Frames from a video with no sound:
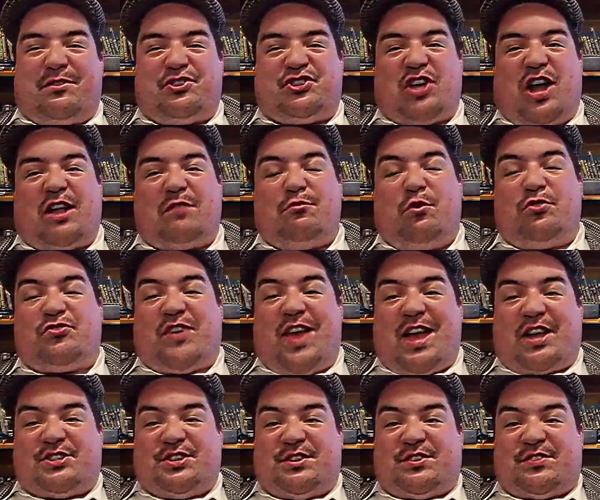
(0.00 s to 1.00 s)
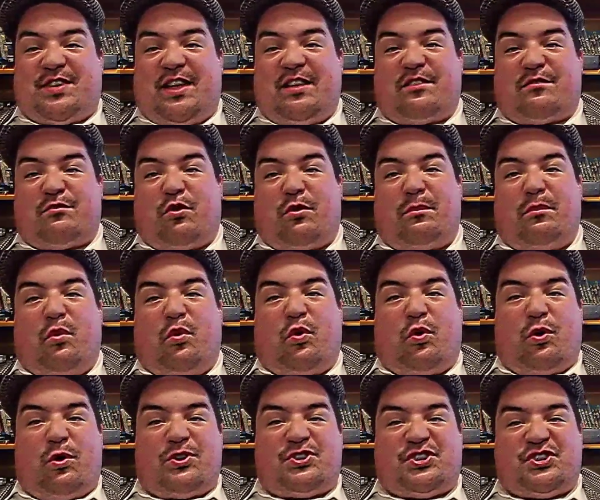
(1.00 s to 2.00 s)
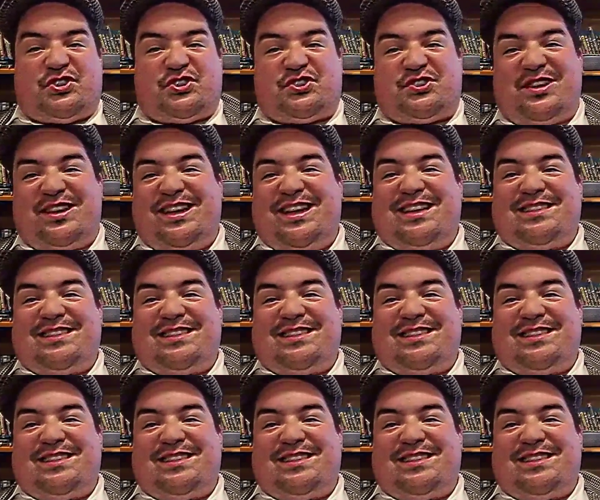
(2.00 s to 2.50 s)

John Woo's action scenes were more just,